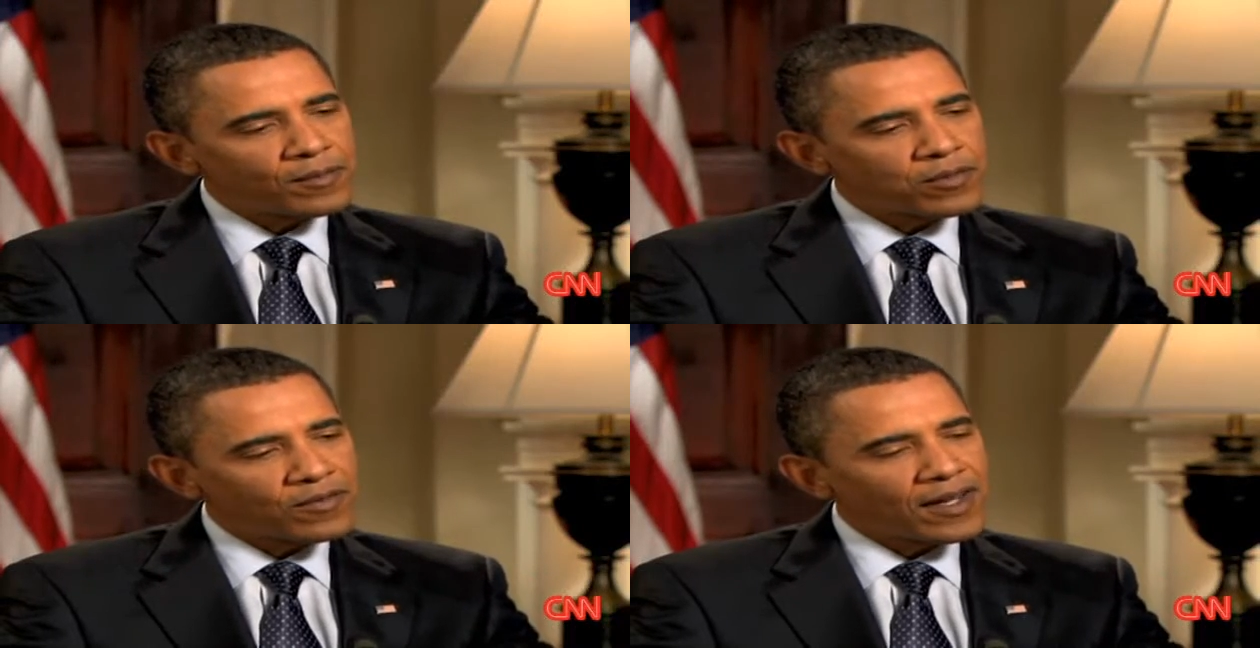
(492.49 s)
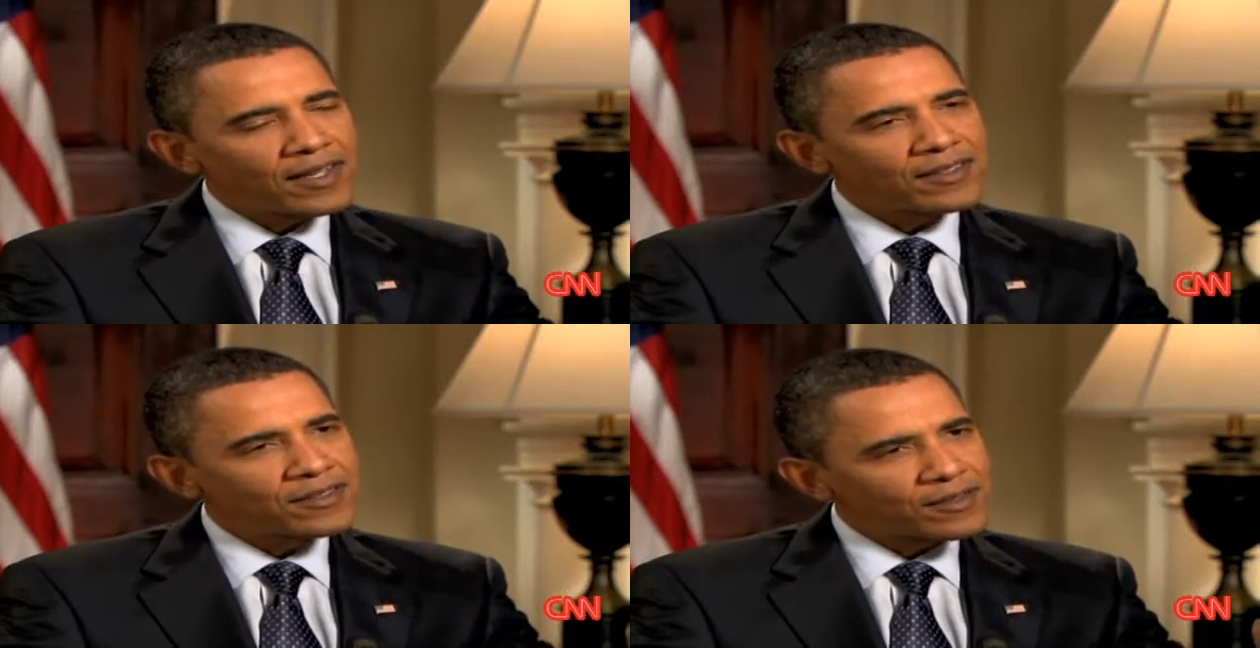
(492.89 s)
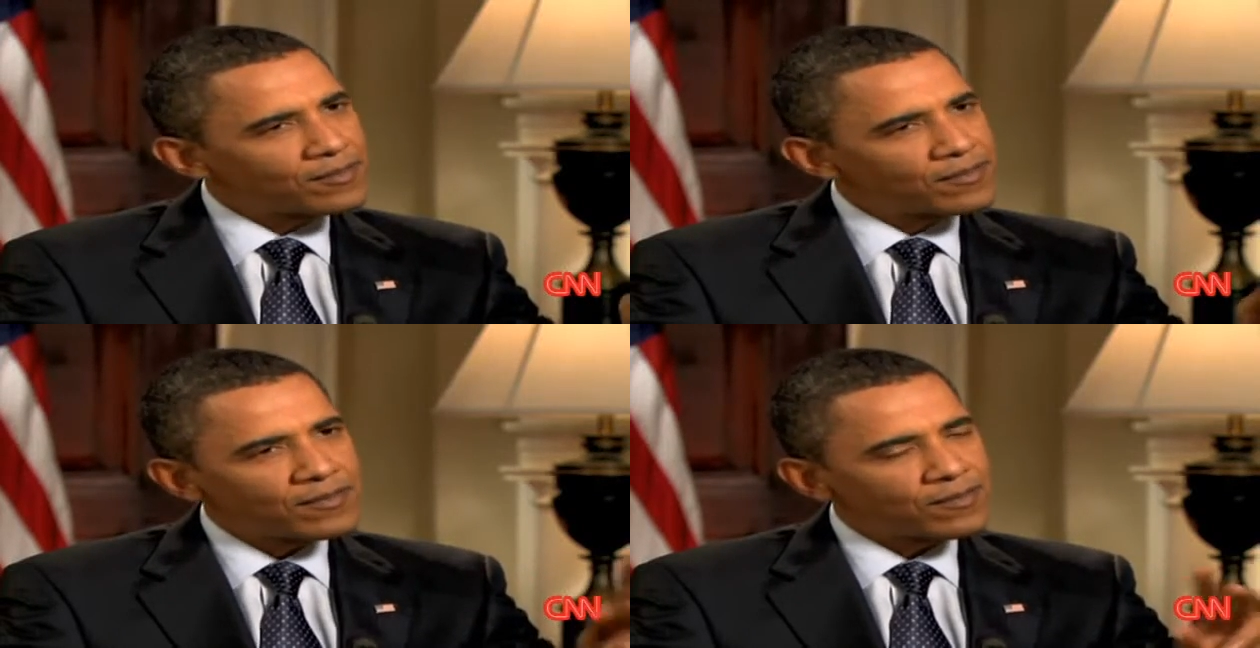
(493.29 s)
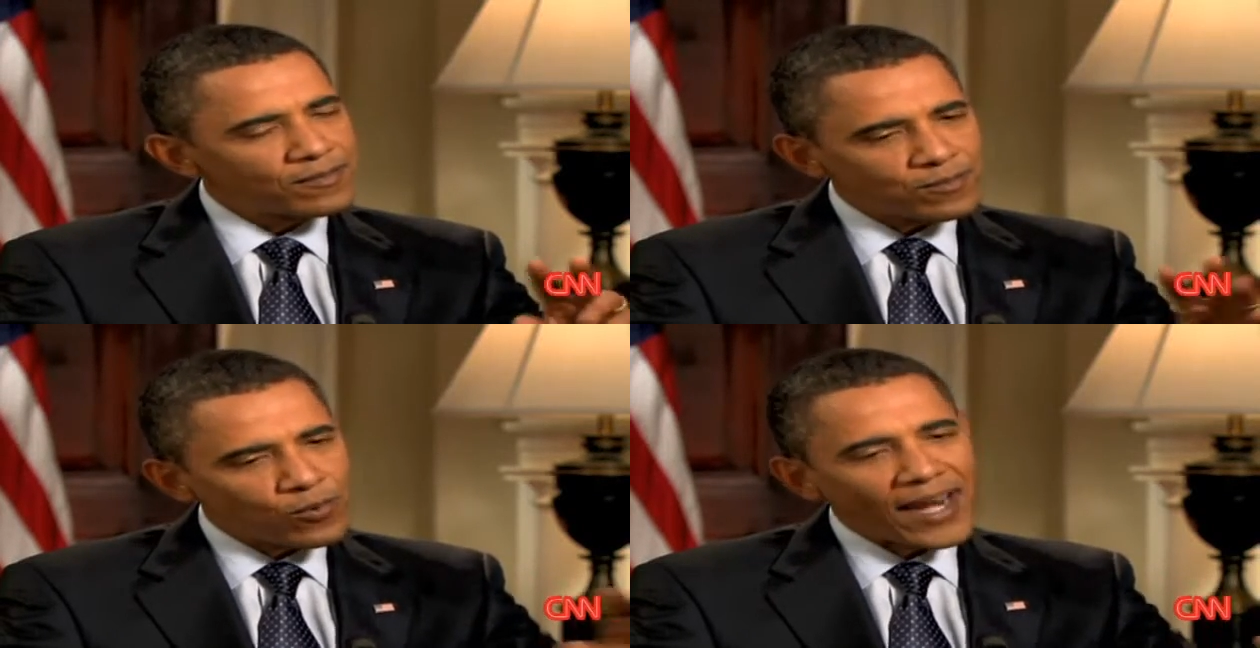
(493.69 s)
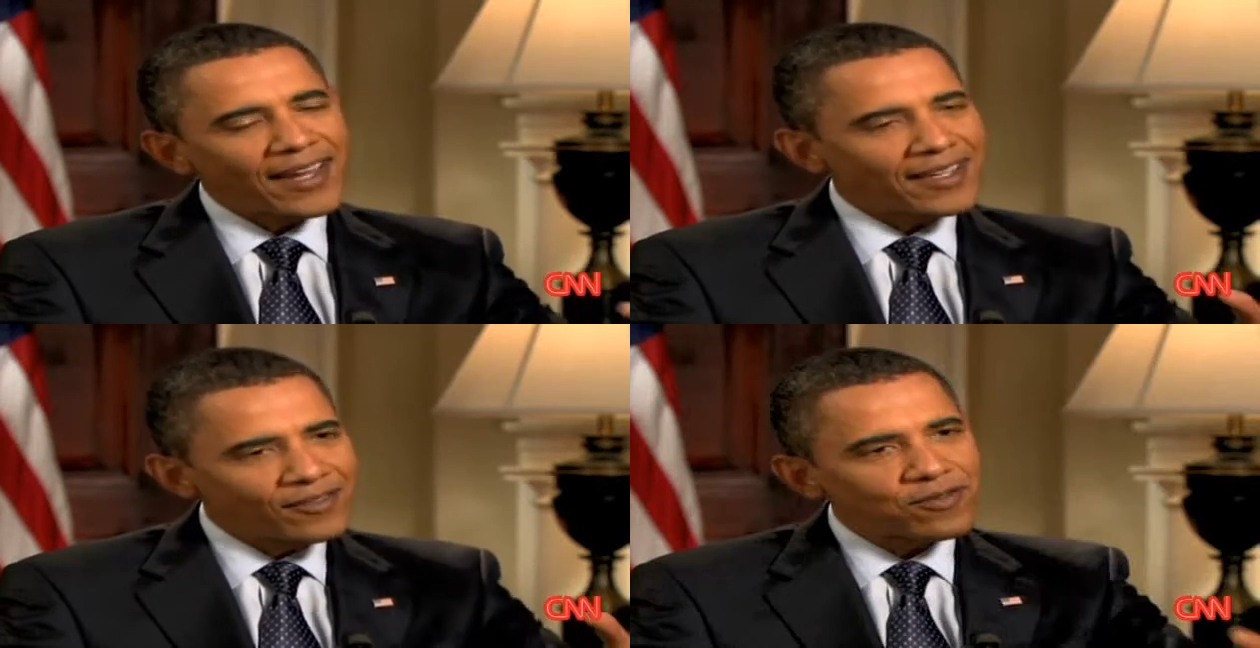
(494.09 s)
provide just
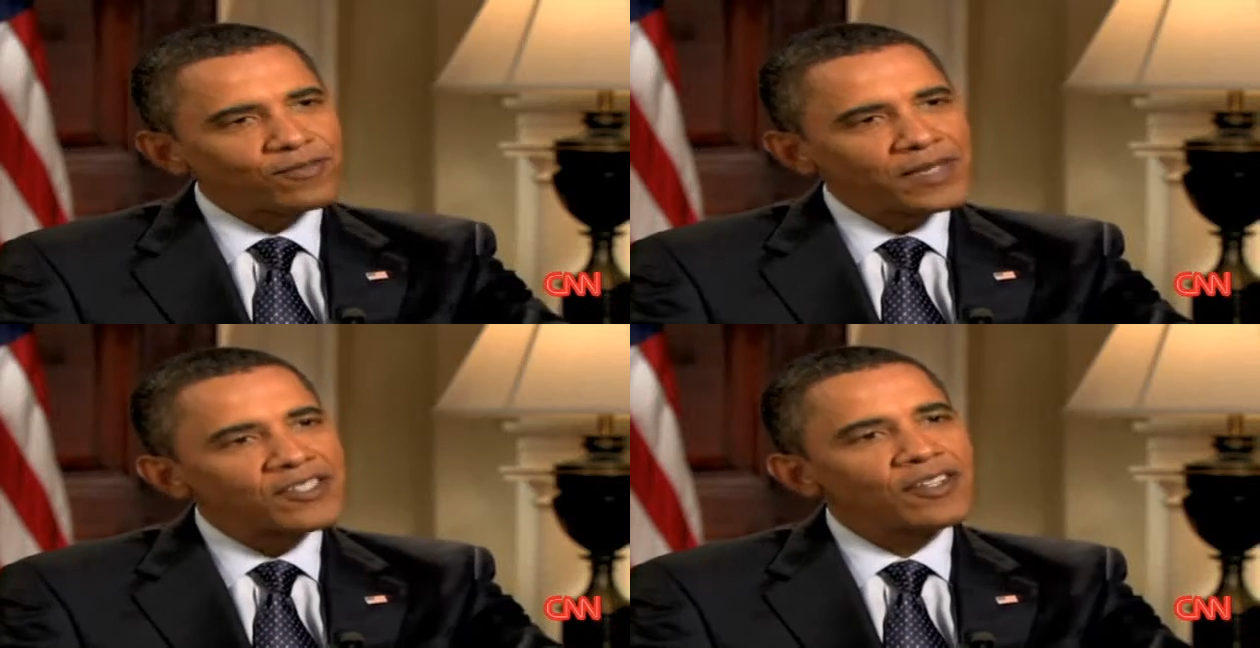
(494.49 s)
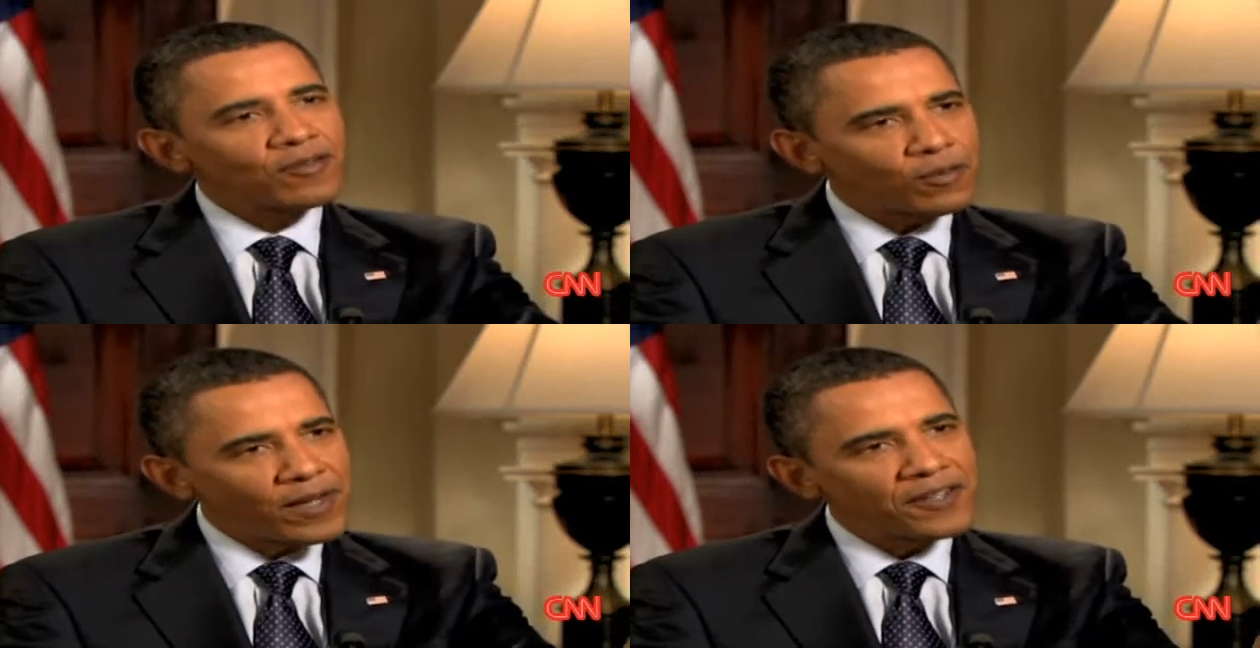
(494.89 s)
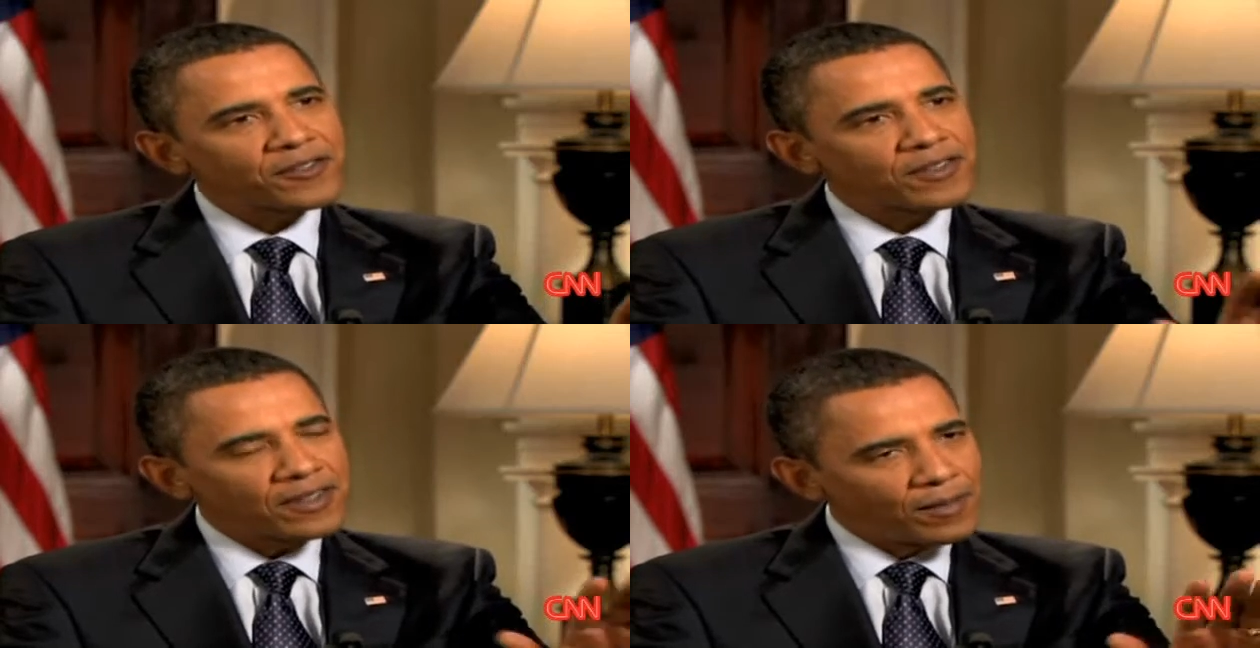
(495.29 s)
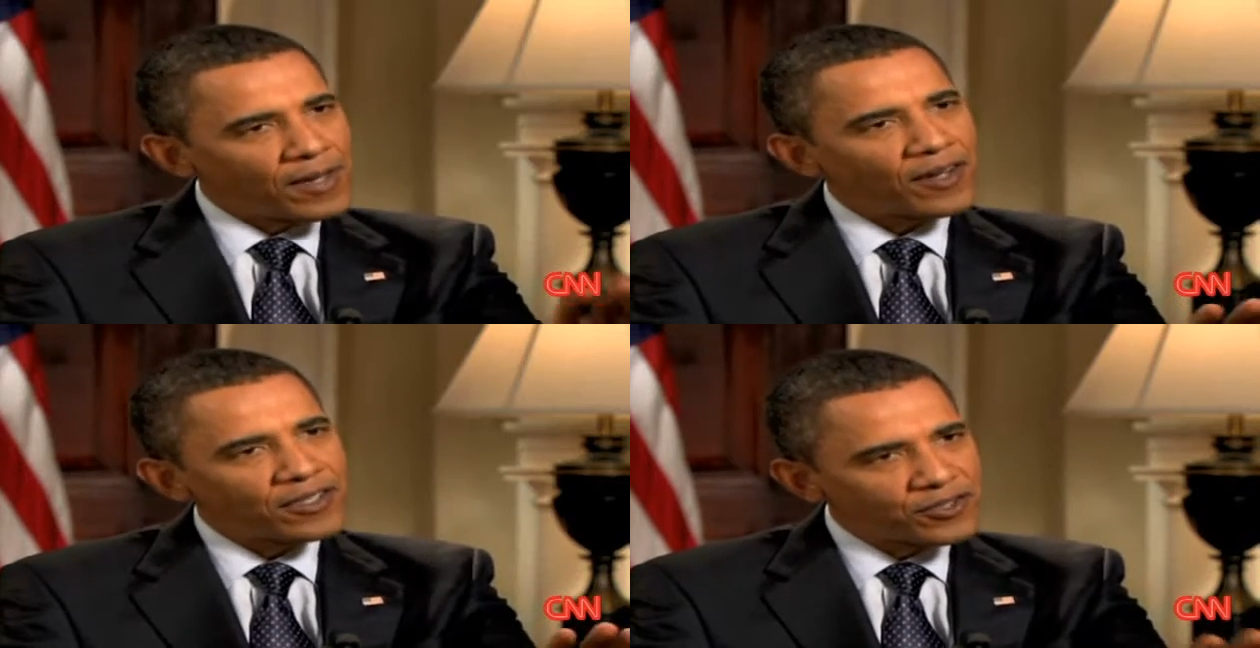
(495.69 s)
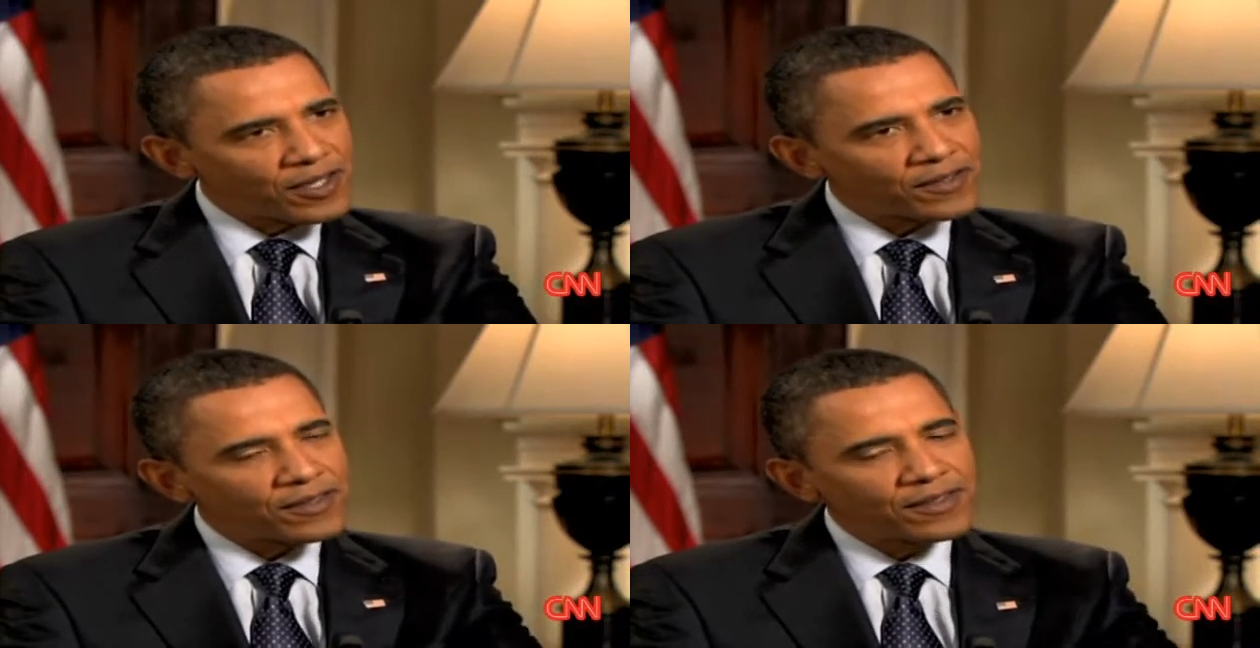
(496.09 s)
rank misinformation about each
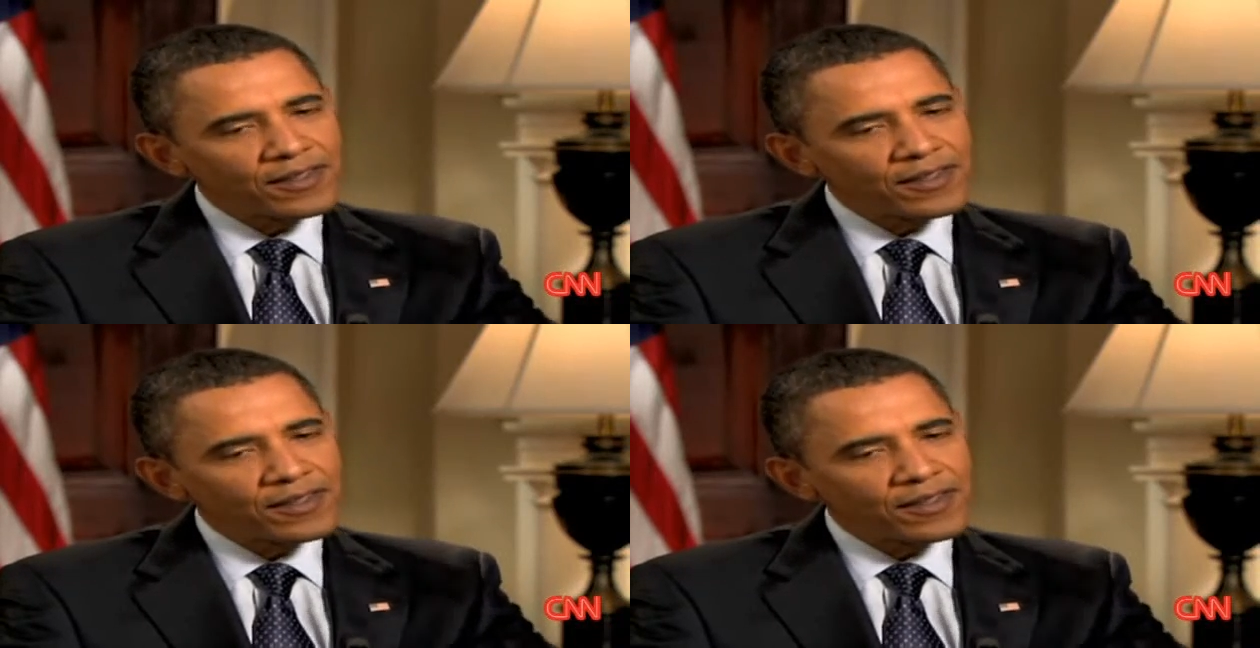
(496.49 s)
other.